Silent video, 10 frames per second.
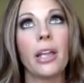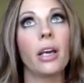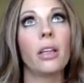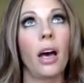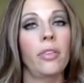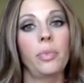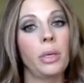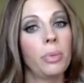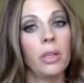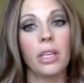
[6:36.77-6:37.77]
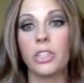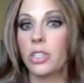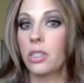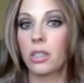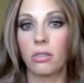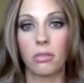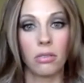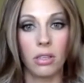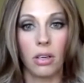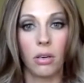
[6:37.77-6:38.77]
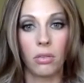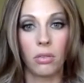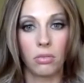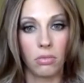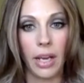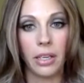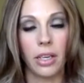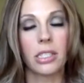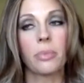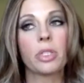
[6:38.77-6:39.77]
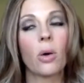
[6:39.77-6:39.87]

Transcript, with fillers: And a lot of people it just you don't recognize it.